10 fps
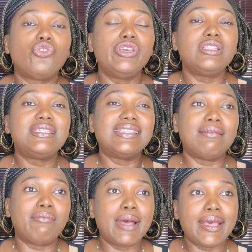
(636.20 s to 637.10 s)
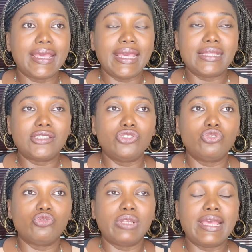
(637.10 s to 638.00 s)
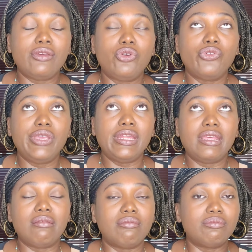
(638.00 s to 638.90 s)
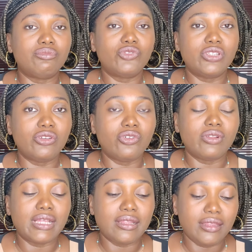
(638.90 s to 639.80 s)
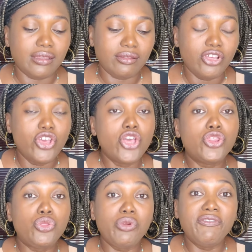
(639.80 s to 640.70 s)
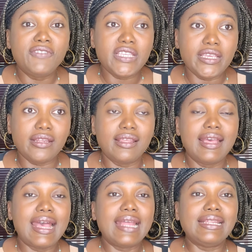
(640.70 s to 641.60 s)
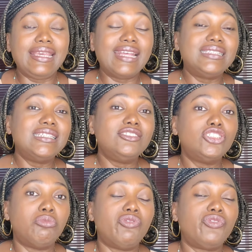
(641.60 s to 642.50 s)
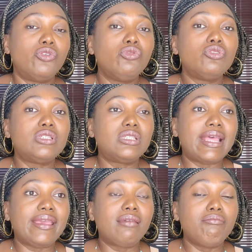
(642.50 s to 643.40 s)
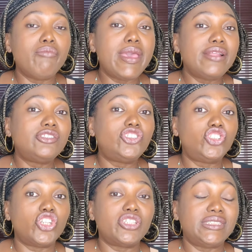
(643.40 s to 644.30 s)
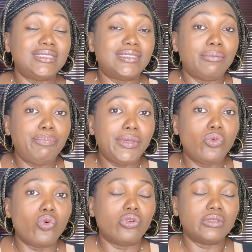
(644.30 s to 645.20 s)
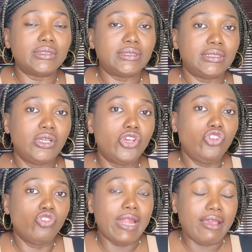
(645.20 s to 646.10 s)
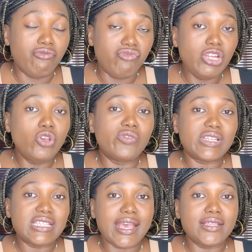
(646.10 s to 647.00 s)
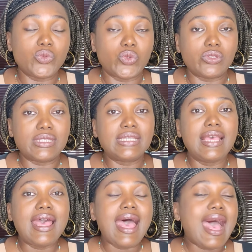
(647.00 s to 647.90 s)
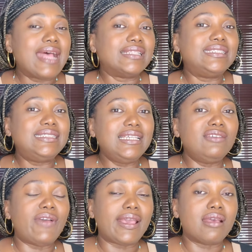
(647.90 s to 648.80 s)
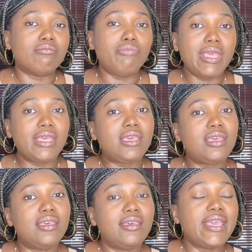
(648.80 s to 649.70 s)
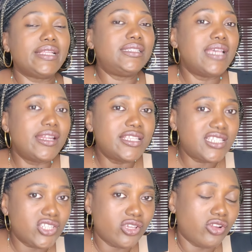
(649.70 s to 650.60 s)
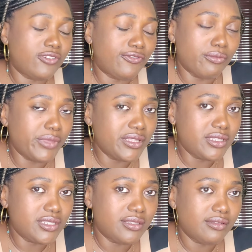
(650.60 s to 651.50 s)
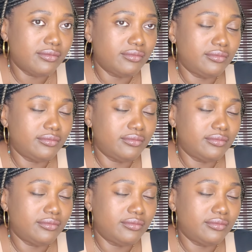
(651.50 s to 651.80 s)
going to the market, you know, like going in, what they call that thing, thrifting, and getting some of all those like men's jerseys, the big ones, you know, like really oversized ones, and see if I can make a tennis skirt from it.